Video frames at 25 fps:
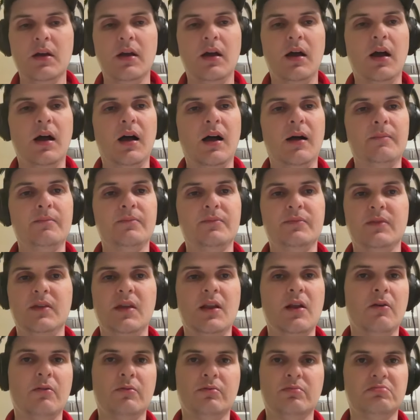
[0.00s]
um, you
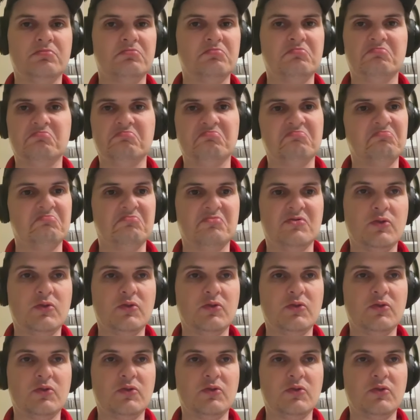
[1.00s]
know,
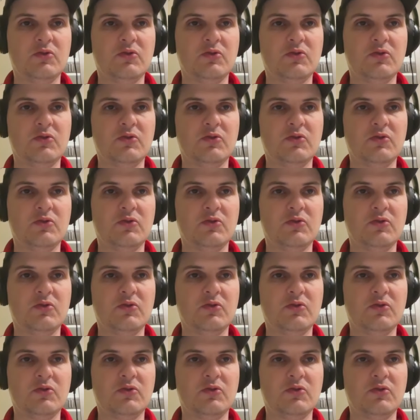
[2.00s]
throw